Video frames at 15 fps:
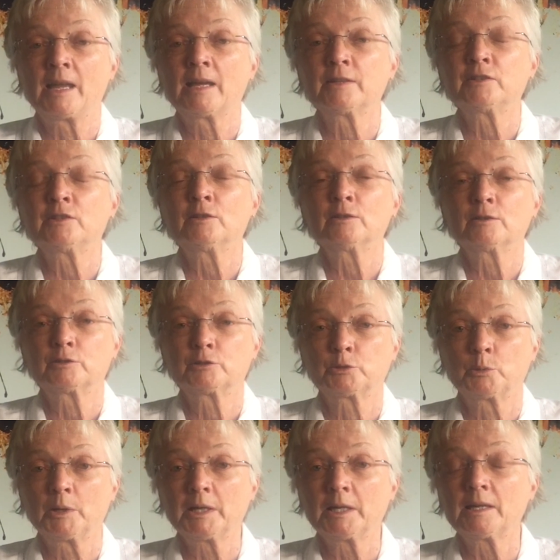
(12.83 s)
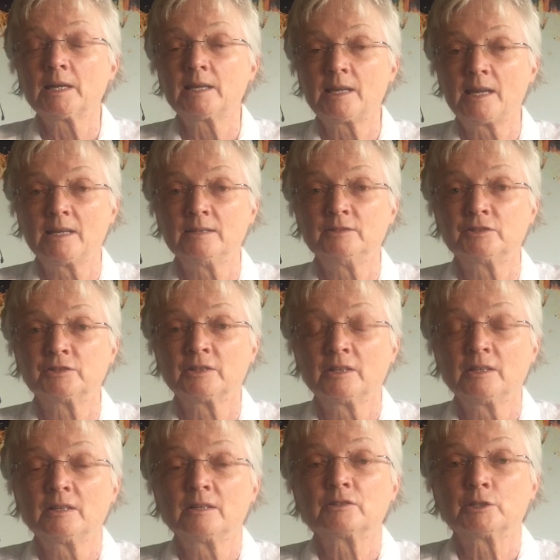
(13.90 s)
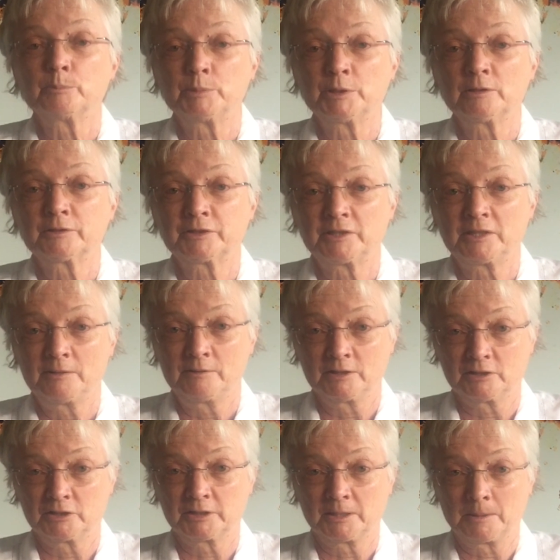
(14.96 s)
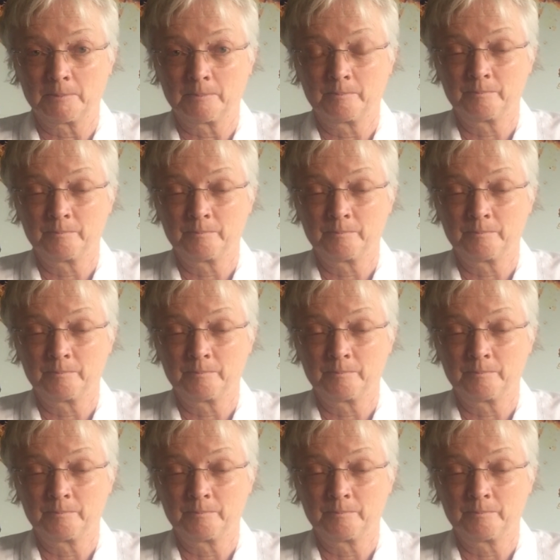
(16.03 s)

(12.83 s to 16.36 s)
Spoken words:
annual Swinging at AIDS to Bill Stevenson.